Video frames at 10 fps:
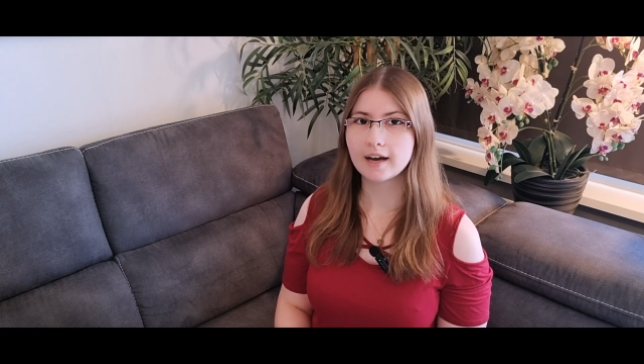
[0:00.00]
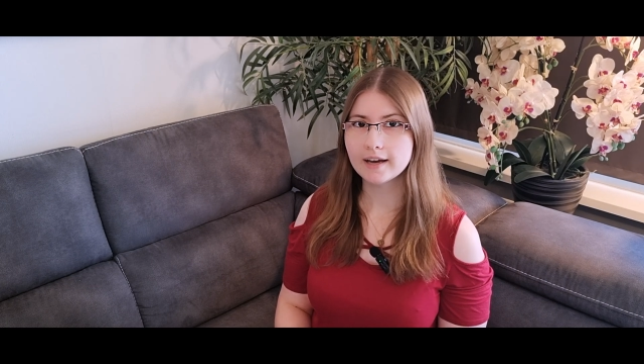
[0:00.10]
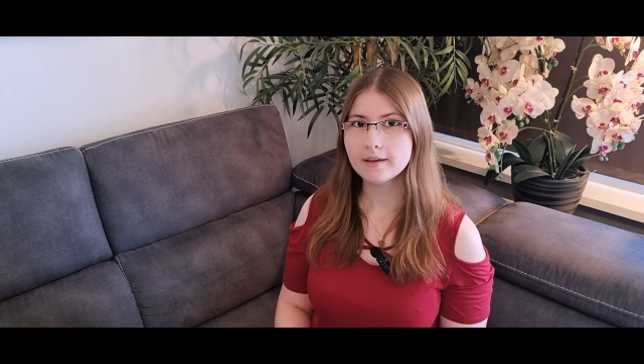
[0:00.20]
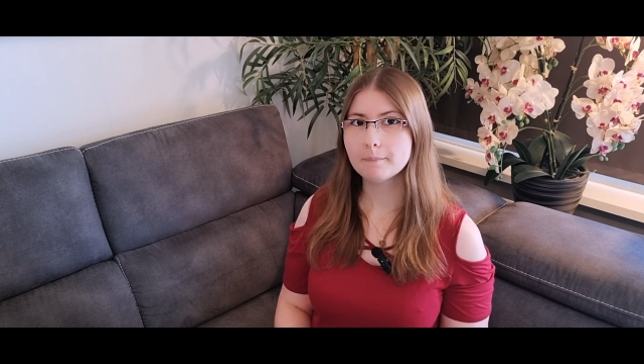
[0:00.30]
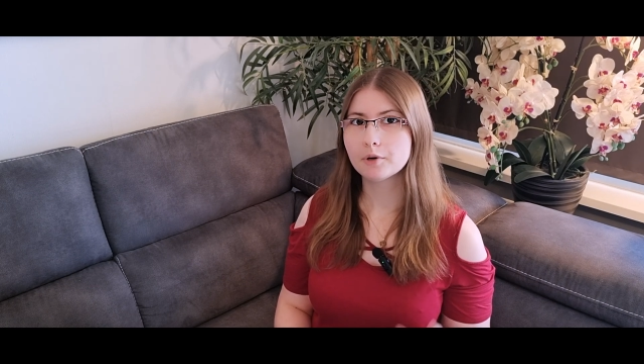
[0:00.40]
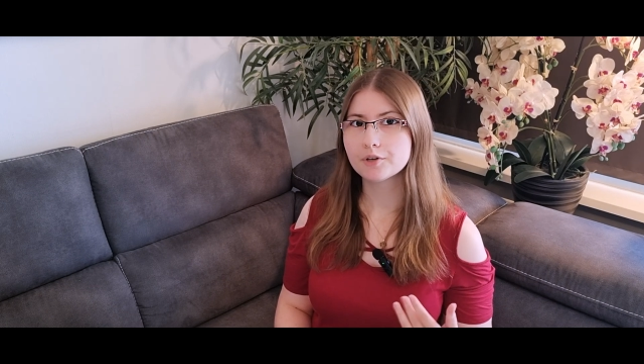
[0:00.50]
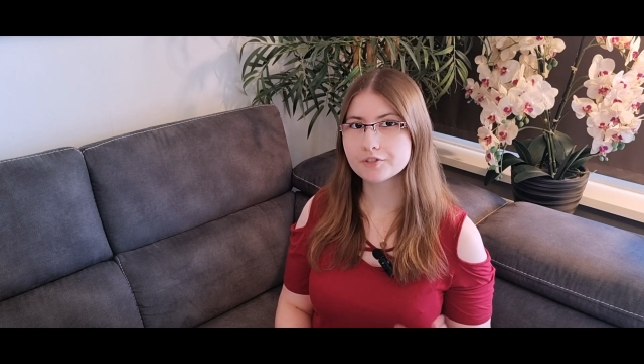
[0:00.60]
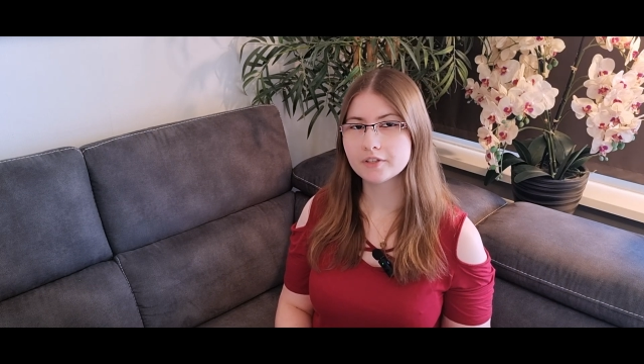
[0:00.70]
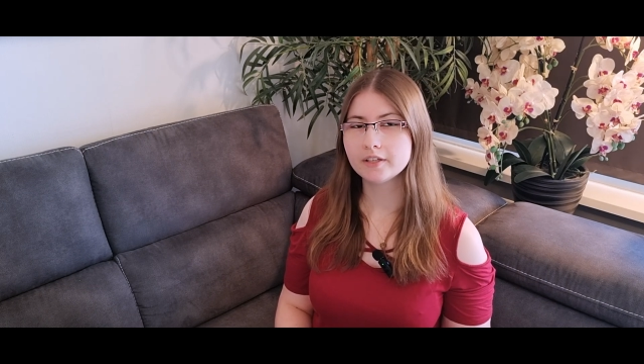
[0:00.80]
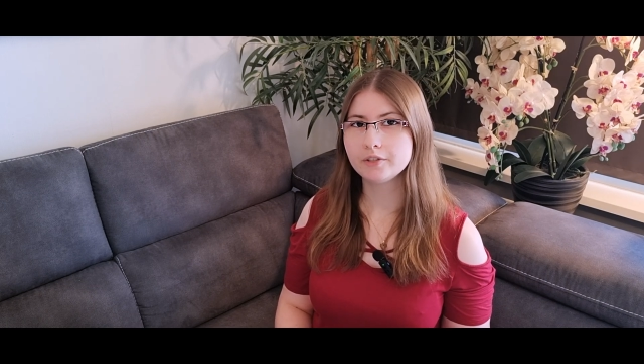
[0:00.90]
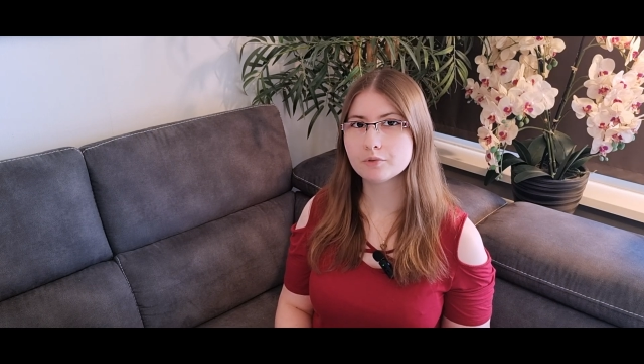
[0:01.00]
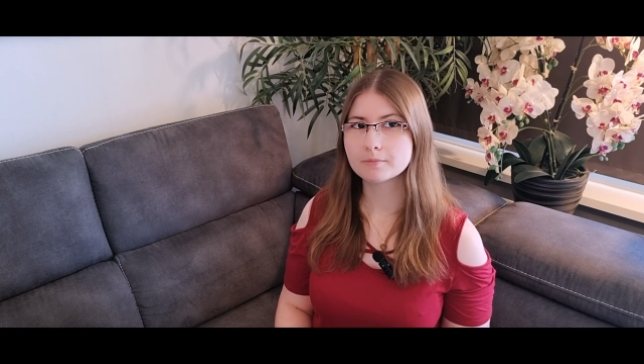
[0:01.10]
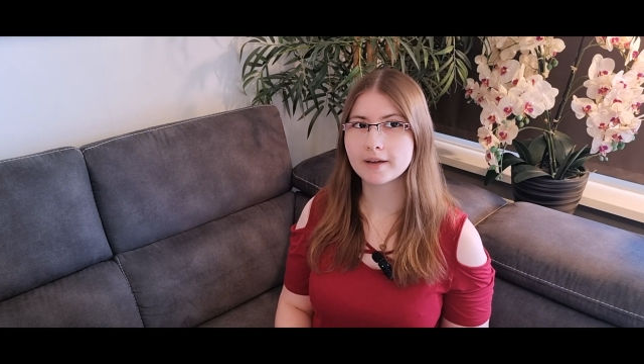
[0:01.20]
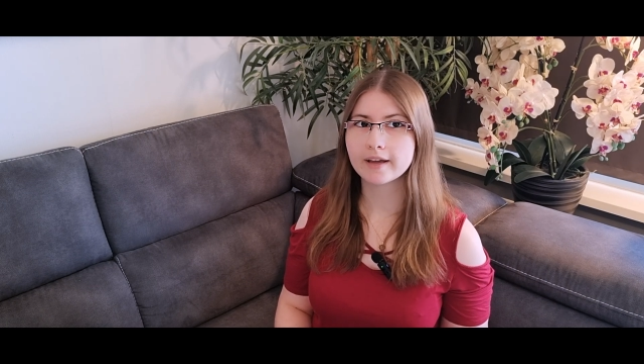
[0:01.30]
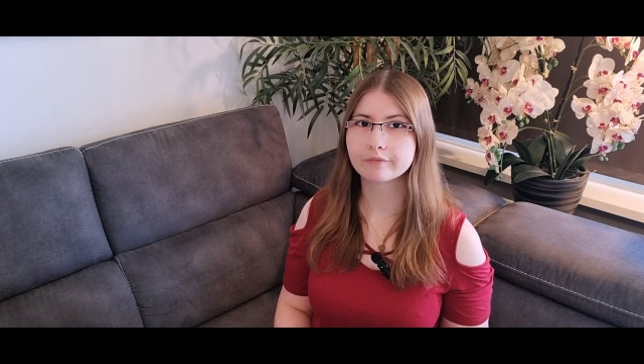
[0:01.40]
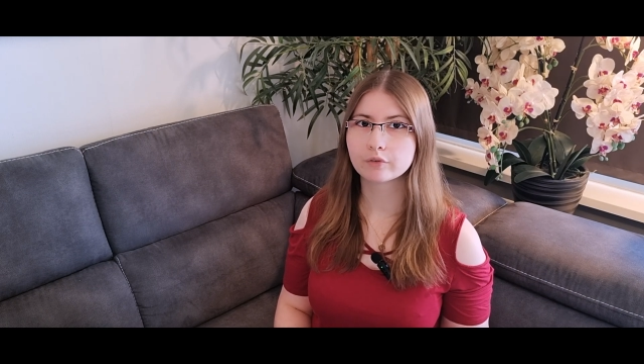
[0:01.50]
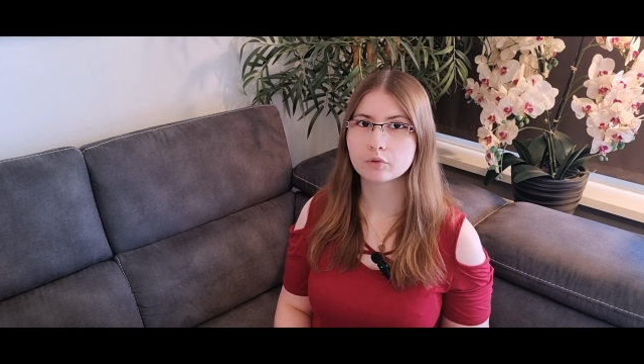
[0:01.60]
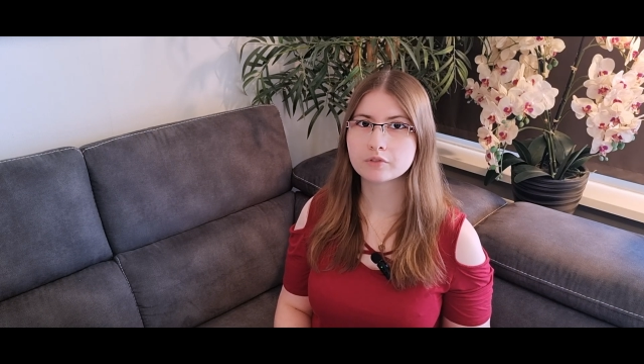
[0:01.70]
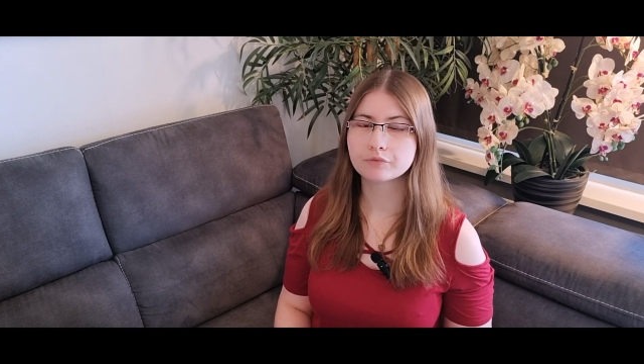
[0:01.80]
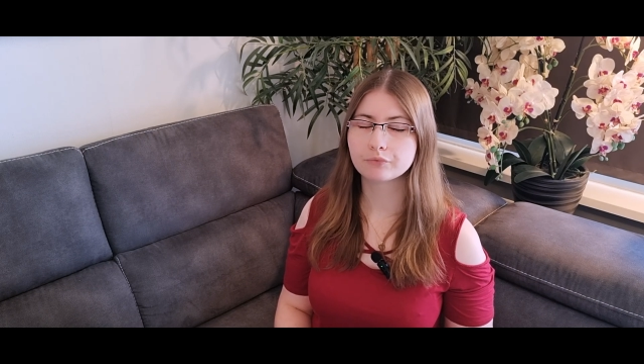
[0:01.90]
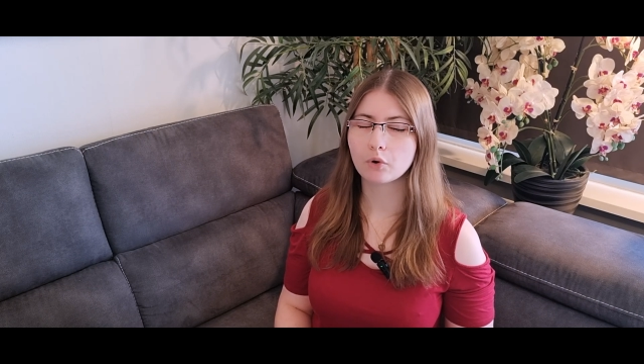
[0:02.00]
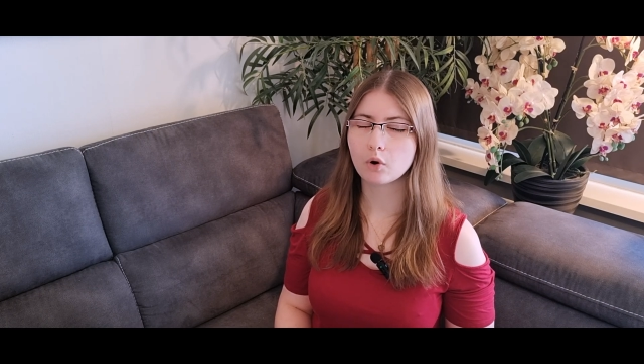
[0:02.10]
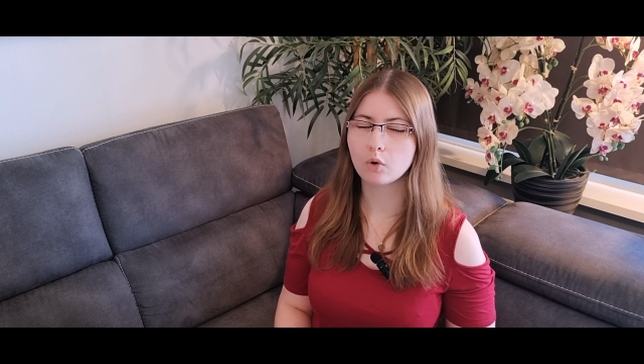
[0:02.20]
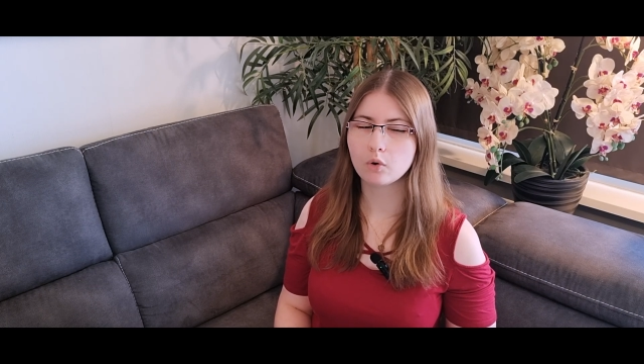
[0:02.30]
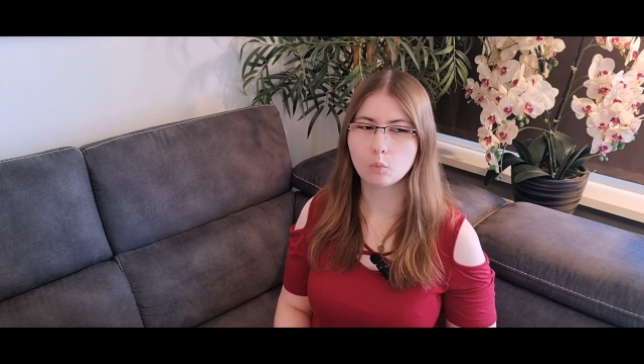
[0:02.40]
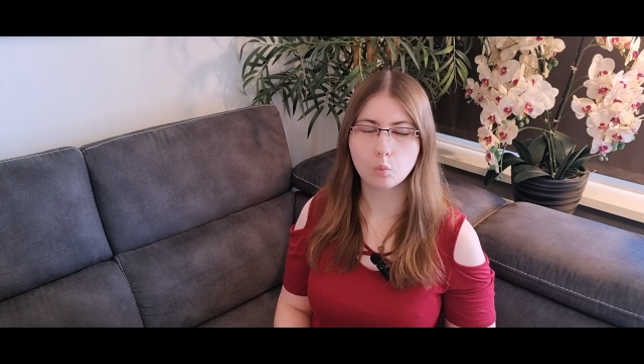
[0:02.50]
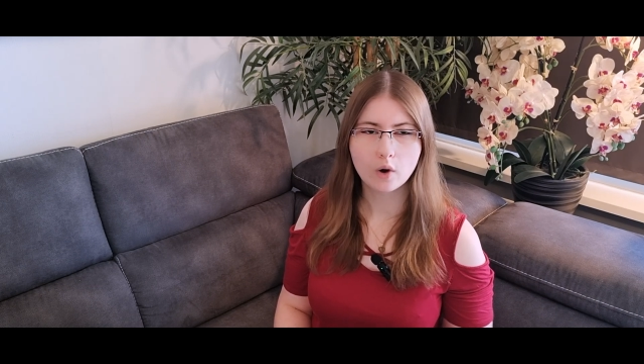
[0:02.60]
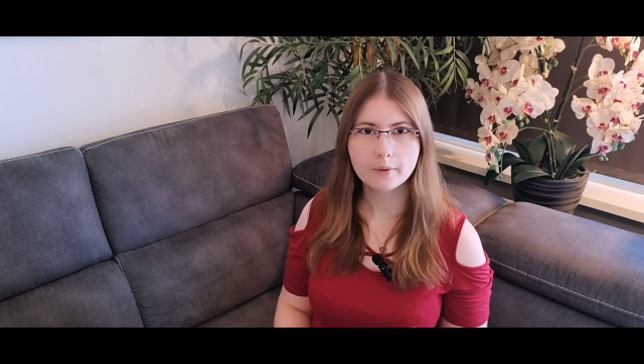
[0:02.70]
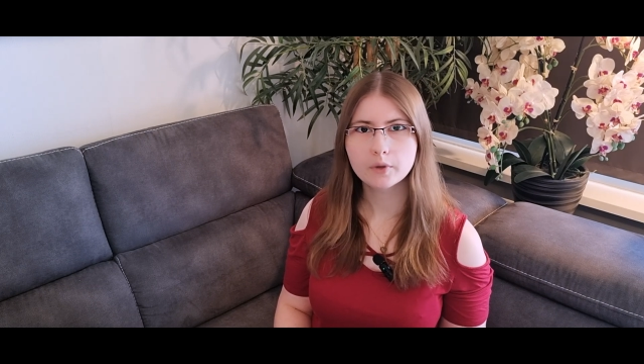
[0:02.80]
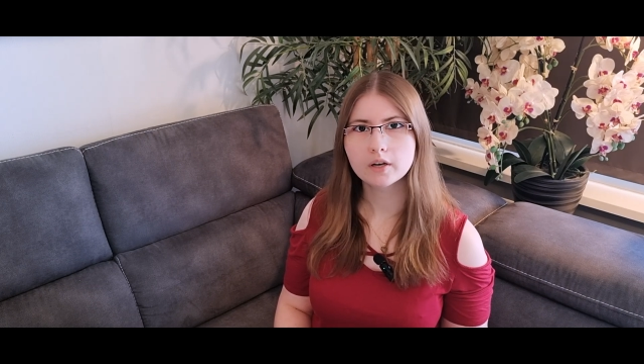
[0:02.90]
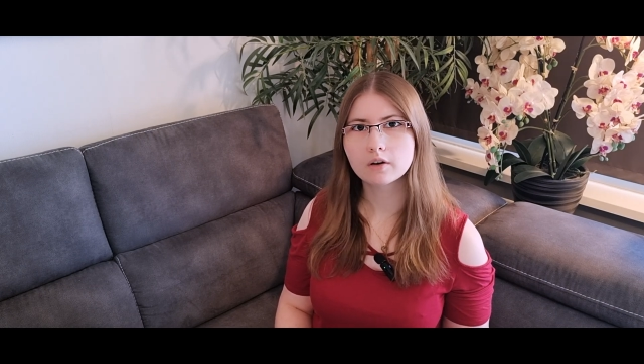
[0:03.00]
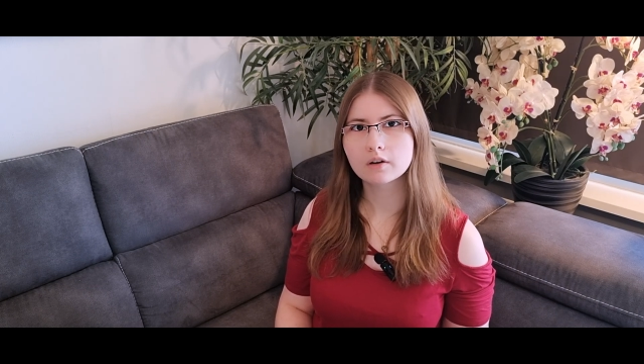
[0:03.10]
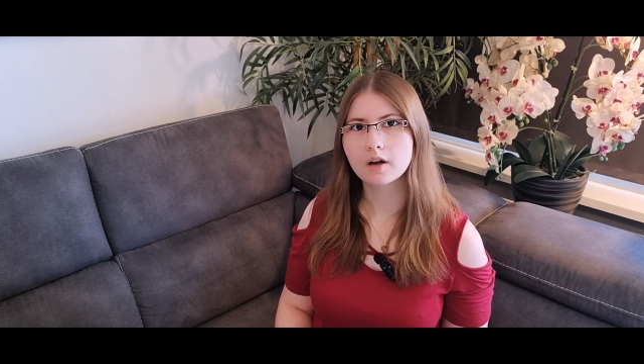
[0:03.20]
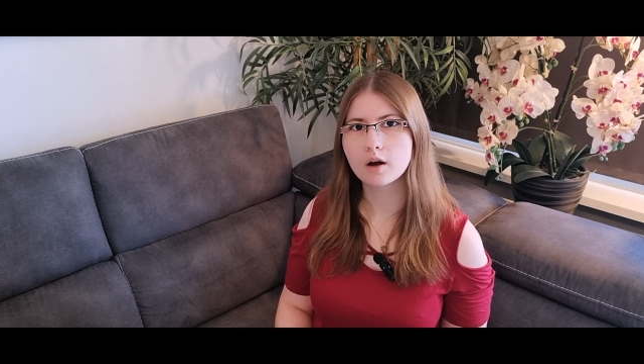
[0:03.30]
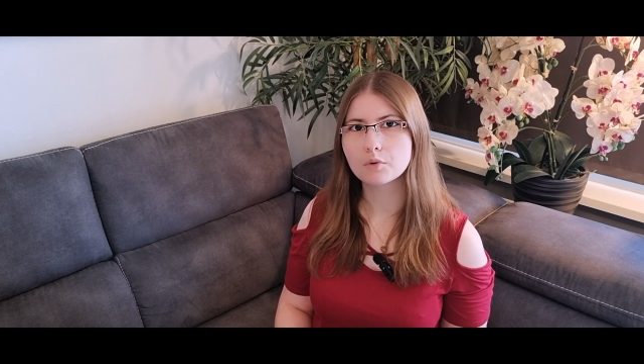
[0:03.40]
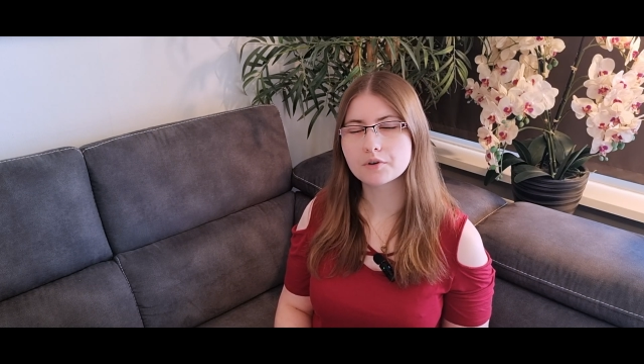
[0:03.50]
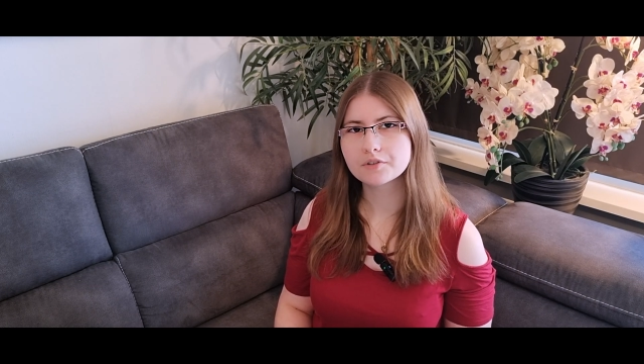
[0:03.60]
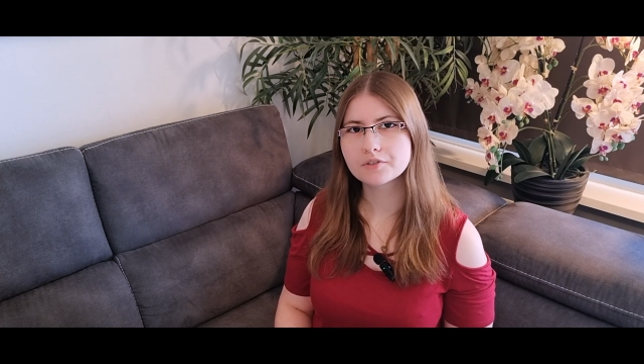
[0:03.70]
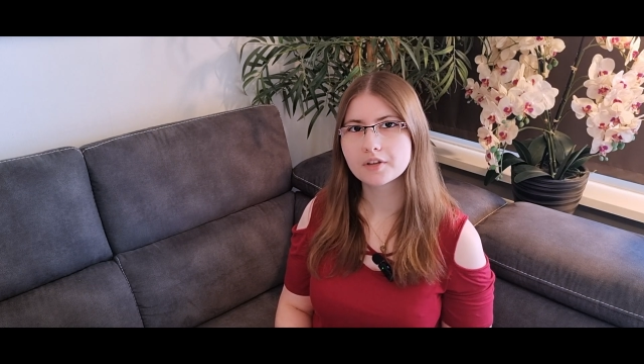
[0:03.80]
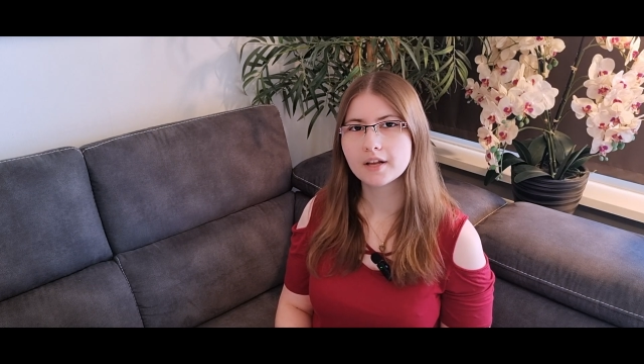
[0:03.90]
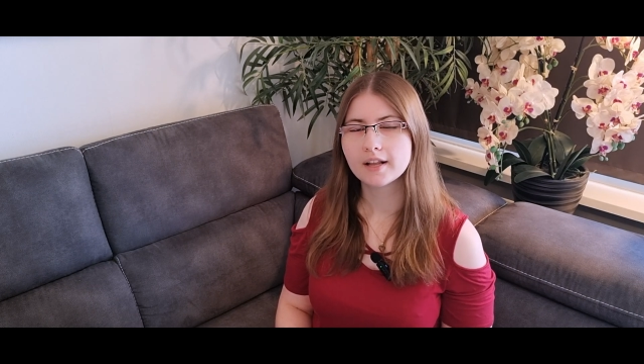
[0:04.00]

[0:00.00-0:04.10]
I personally use my headphones for very long hours,